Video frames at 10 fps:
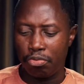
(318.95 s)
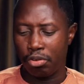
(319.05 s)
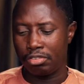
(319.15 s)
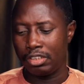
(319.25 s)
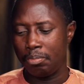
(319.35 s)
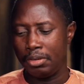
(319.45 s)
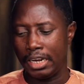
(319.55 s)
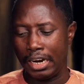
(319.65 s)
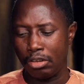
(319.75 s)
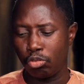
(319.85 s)
for
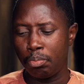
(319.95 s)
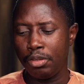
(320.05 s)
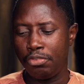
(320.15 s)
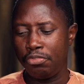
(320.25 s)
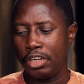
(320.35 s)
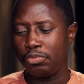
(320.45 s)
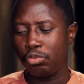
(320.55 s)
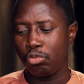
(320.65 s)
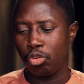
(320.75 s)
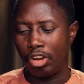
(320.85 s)
sleeping around. So be
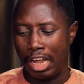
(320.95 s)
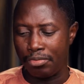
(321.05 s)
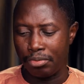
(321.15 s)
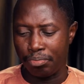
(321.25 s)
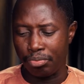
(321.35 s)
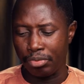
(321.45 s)
faithful to your life.